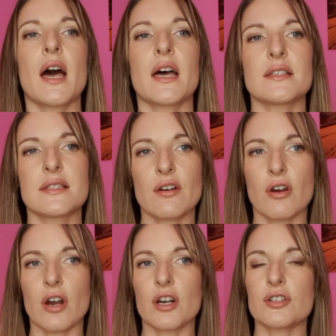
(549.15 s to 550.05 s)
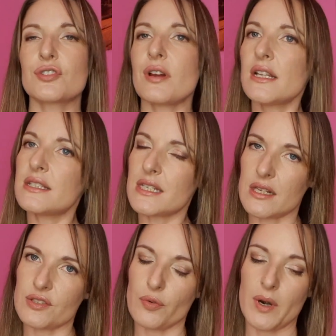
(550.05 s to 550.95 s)
as there are trans
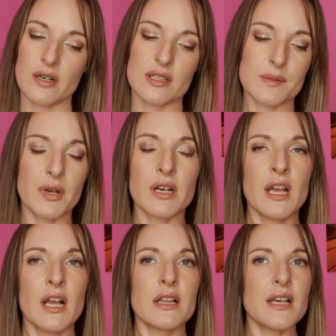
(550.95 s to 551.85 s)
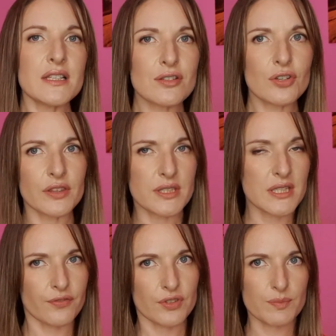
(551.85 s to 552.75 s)
days of awareness, but let's look at the
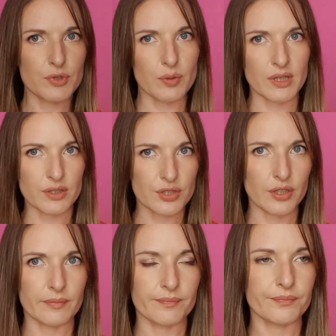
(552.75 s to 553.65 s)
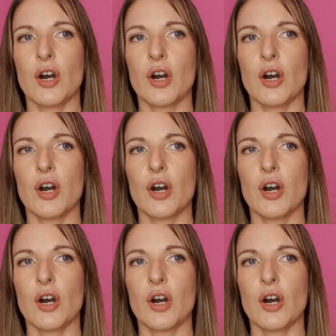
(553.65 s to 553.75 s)
difference between the two.